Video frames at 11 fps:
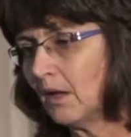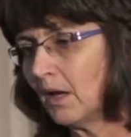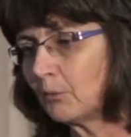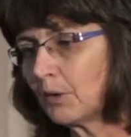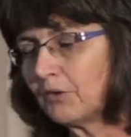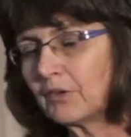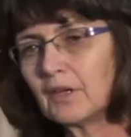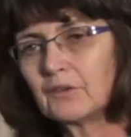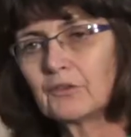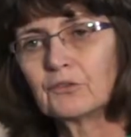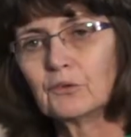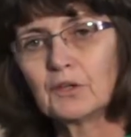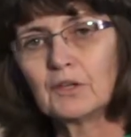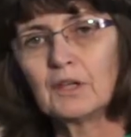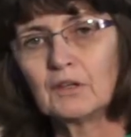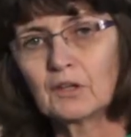And once again, this is not
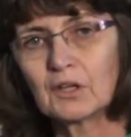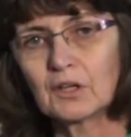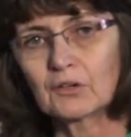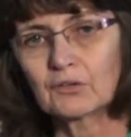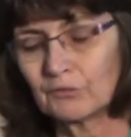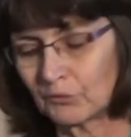an indication